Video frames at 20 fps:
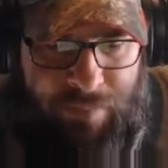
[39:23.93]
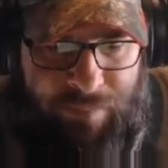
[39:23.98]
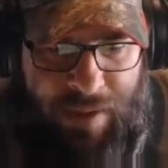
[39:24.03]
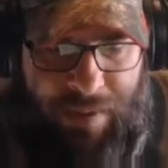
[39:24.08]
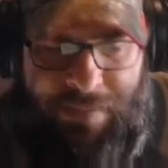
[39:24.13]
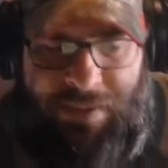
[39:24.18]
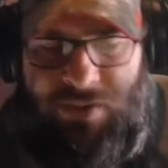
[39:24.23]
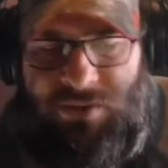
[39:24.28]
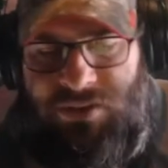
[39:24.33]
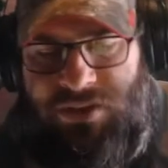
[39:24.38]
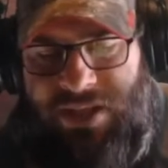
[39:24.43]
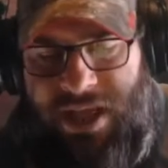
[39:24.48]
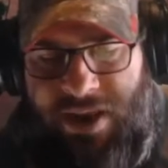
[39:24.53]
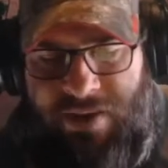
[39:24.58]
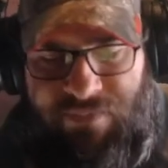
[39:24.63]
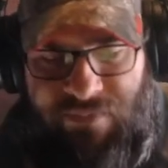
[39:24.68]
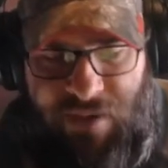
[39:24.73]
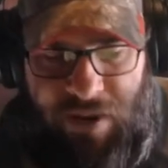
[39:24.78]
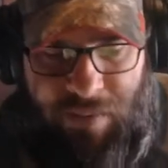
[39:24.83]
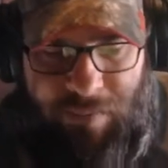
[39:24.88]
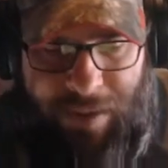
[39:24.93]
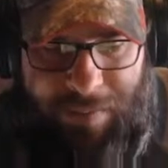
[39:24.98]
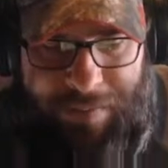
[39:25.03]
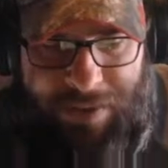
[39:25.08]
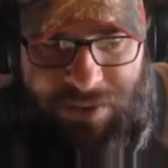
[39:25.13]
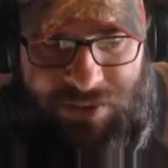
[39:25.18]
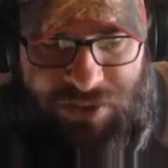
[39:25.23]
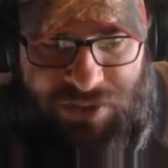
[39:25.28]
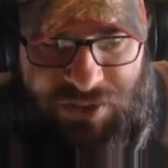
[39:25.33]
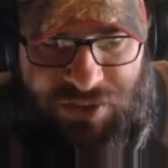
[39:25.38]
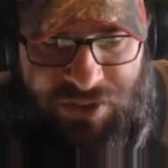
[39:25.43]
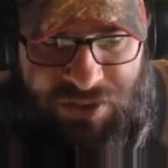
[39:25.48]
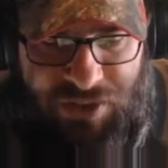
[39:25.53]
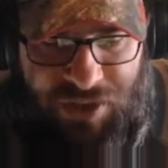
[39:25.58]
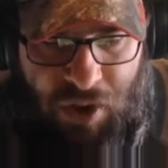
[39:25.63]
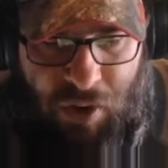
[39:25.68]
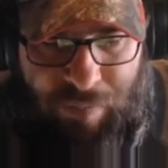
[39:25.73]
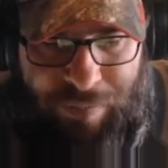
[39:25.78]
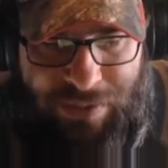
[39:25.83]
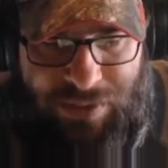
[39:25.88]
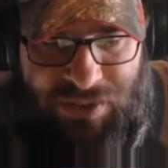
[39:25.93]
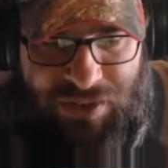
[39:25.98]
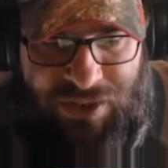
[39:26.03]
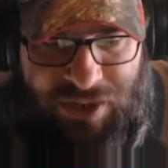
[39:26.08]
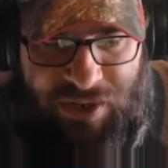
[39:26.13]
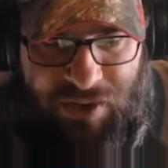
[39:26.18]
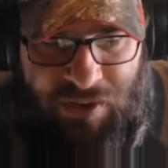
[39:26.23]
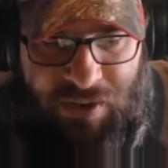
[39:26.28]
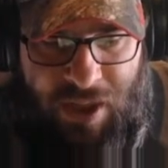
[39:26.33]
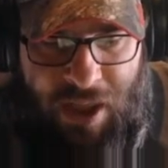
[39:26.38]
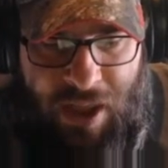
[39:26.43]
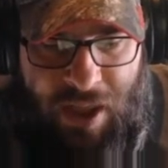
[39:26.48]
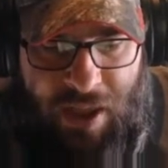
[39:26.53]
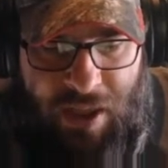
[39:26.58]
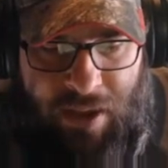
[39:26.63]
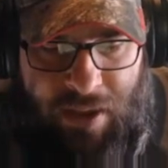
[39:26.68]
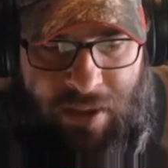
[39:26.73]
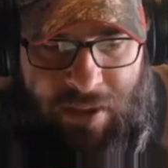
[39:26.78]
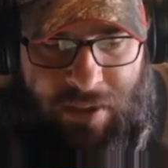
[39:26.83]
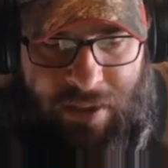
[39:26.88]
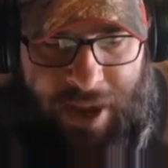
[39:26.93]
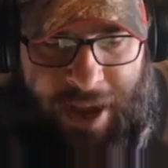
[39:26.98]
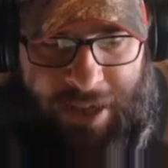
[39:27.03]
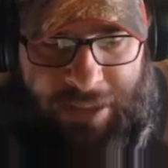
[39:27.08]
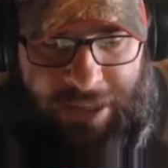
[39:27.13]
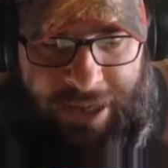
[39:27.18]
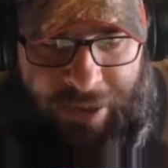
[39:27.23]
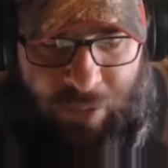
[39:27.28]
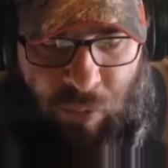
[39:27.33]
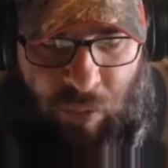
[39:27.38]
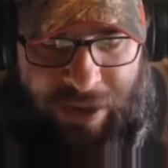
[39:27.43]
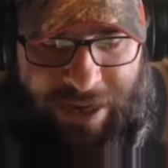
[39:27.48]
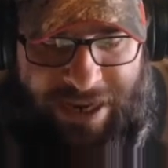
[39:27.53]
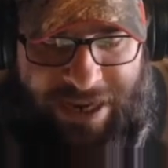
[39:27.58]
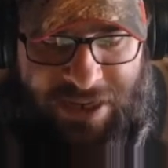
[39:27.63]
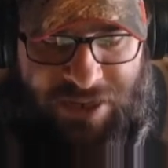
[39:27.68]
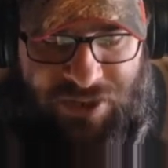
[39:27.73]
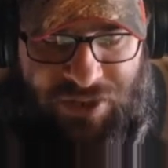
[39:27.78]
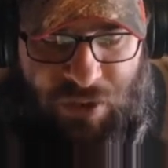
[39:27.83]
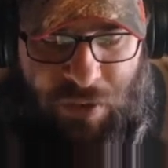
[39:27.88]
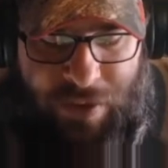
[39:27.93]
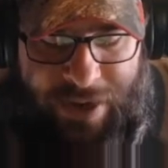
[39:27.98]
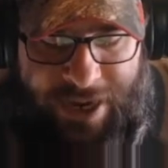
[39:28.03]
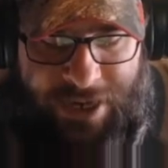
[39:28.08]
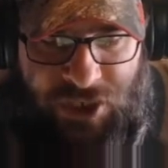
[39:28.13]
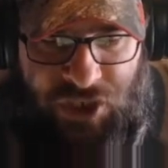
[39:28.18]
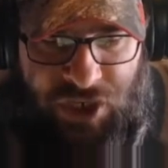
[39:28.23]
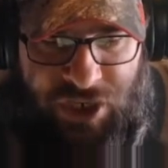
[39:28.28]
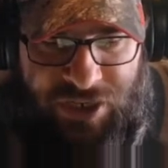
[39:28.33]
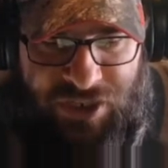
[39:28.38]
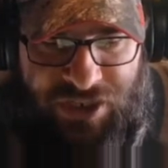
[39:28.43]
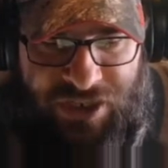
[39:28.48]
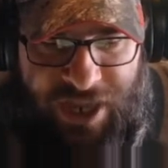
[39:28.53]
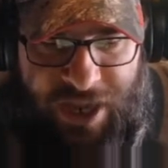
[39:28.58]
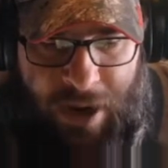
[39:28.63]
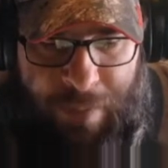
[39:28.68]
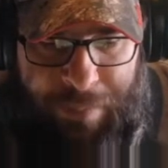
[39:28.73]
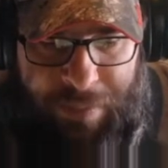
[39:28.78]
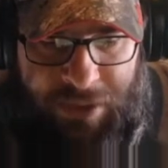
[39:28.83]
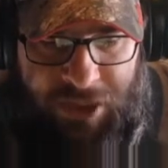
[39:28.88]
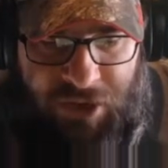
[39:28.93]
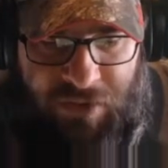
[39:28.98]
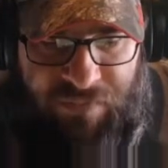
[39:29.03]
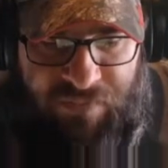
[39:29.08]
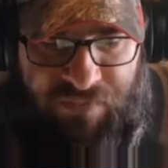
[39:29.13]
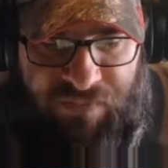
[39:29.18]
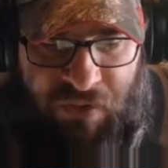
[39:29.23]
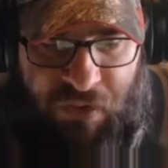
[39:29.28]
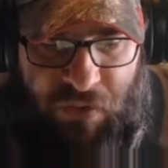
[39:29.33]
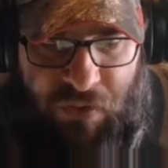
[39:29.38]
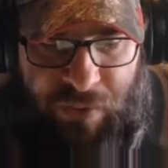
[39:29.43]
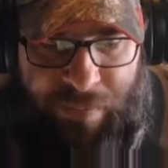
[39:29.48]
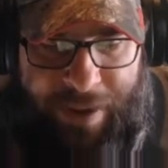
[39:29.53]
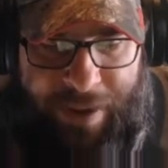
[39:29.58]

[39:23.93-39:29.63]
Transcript: Maybe there's not a funnel. Maybe it's just a slope. But still, I like what he's doing. I should have set up a little further